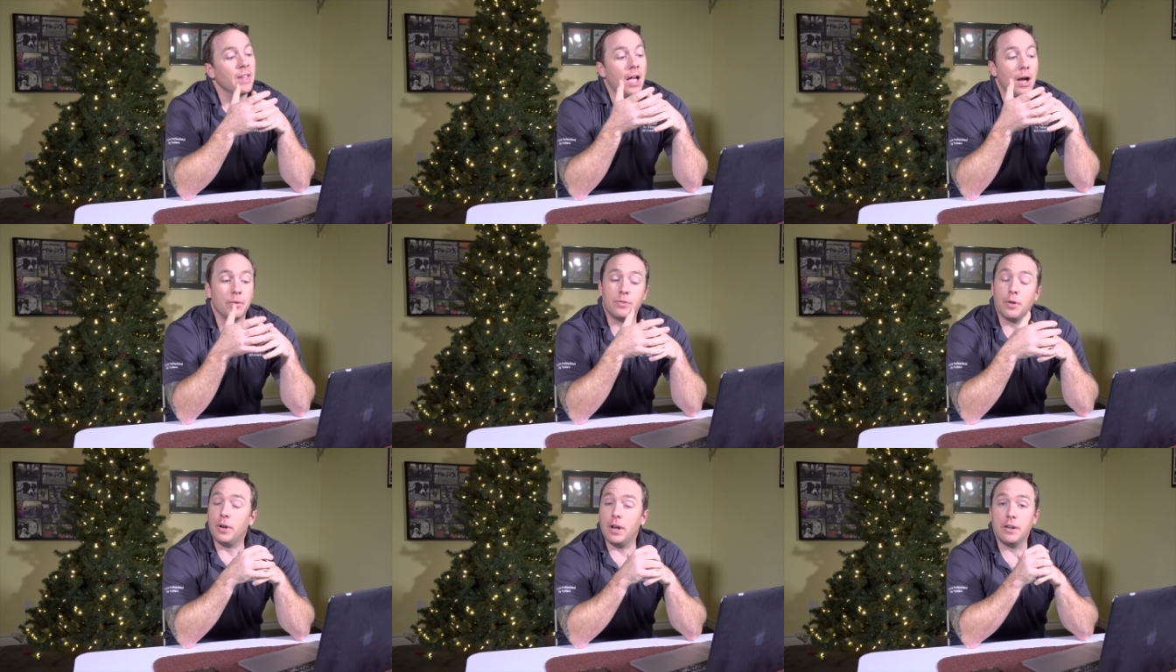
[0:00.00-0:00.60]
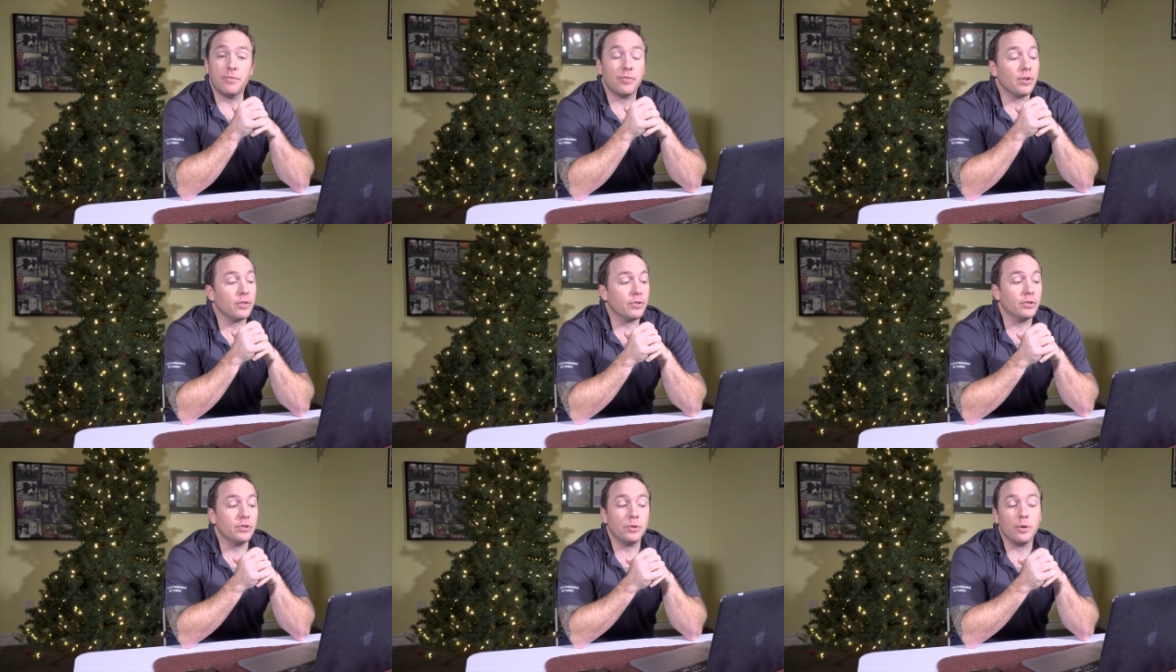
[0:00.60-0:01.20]
without any
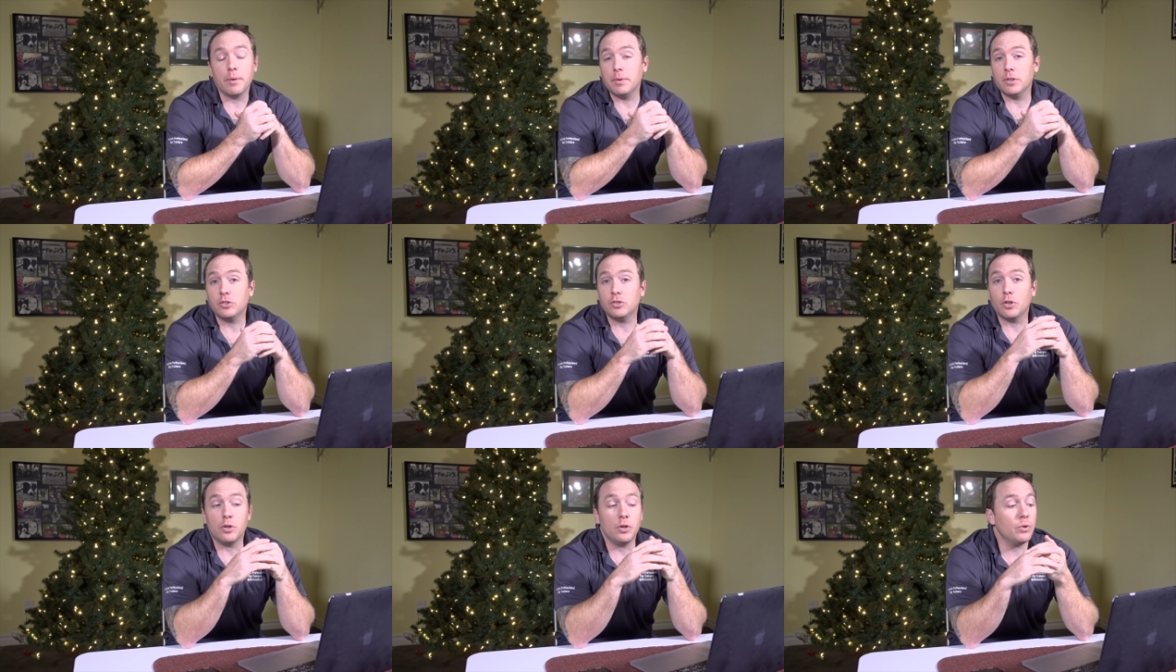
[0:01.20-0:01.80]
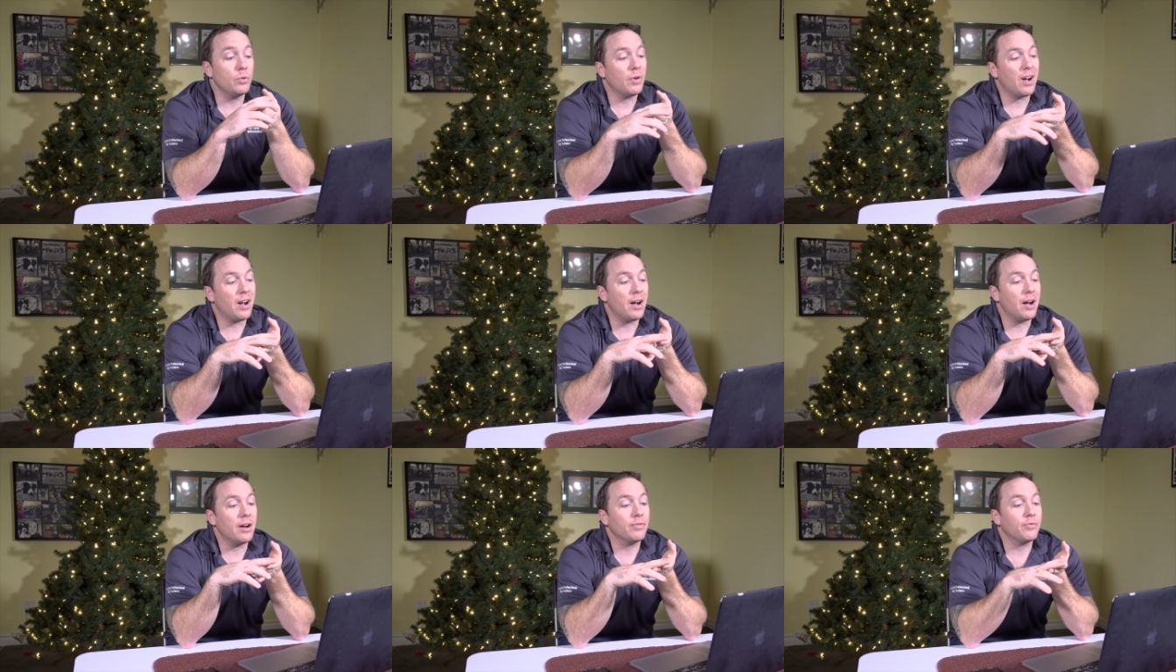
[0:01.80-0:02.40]
further ado, I'm going to show you
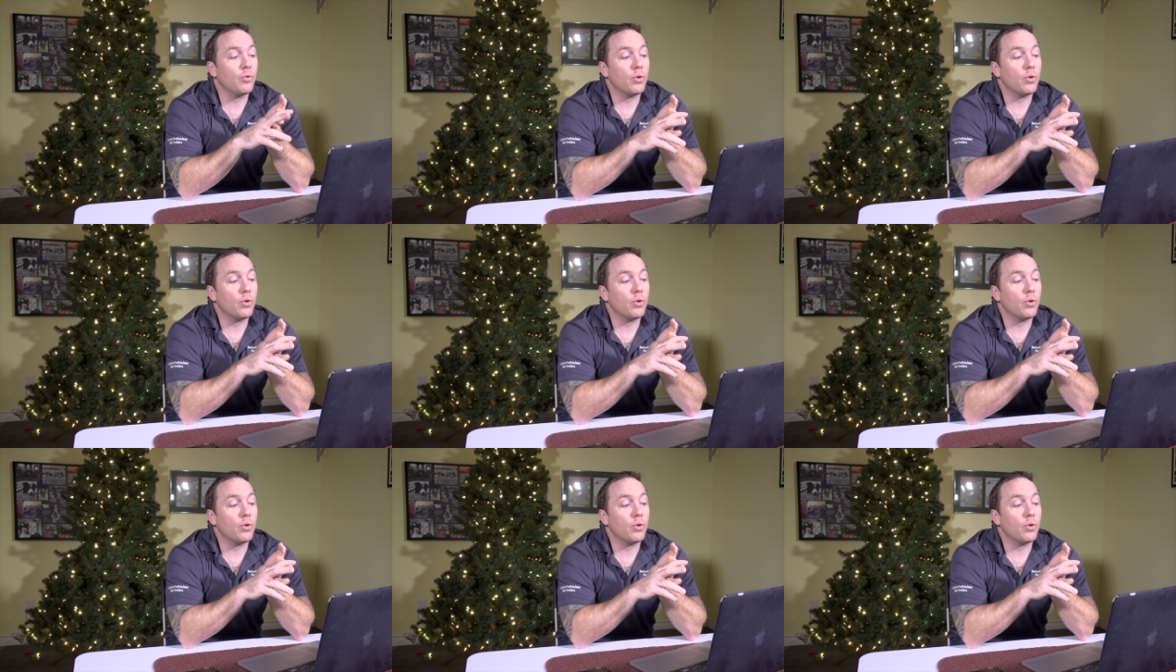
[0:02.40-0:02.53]
4